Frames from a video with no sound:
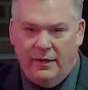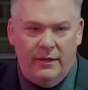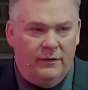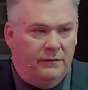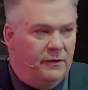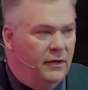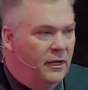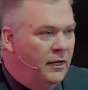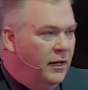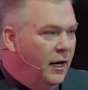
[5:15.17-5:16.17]
gift
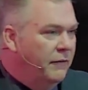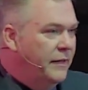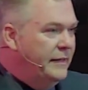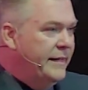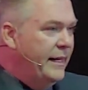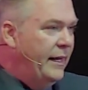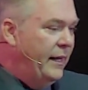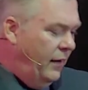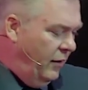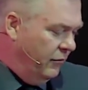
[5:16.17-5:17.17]
of the
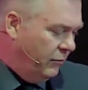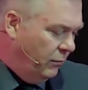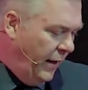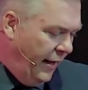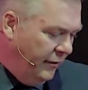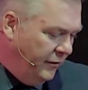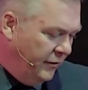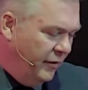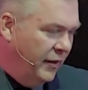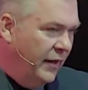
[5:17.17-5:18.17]
day of
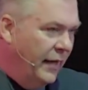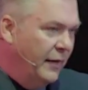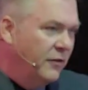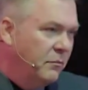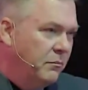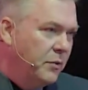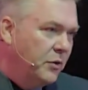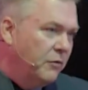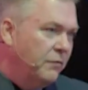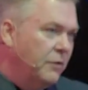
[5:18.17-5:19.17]
rest. It is
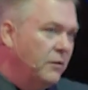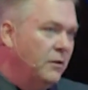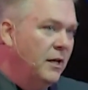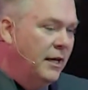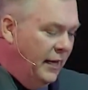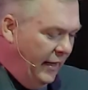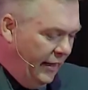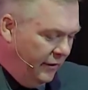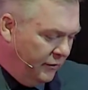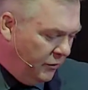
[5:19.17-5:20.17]
beautiful.
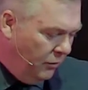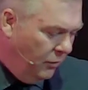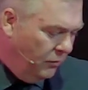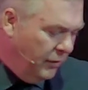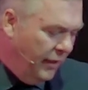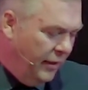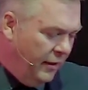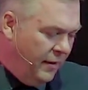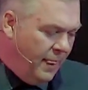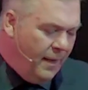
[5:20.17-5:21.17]
It is
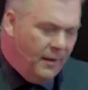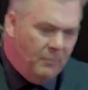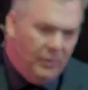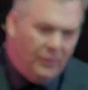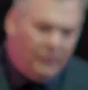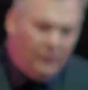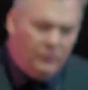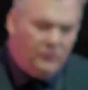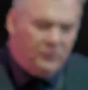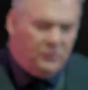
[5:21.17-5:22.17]
holy. But
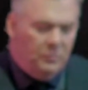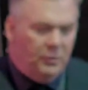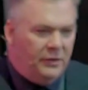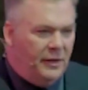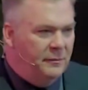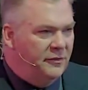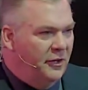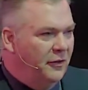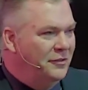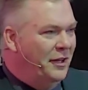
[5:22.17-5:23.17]
those who put
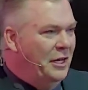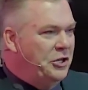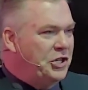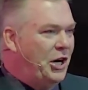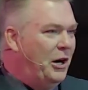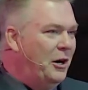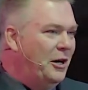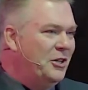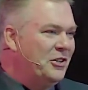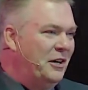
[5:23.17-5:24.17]
themselves in
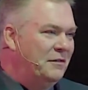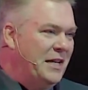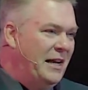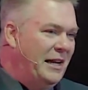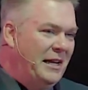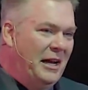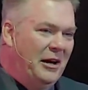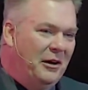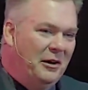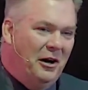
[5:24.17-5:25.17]
charge of taking
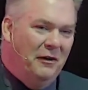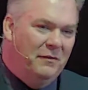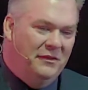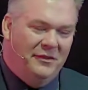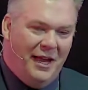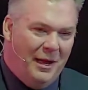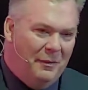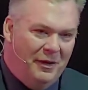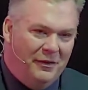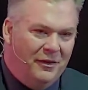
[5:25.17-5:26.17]
care of the
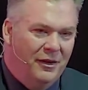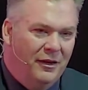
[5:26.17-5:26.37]
Sabbath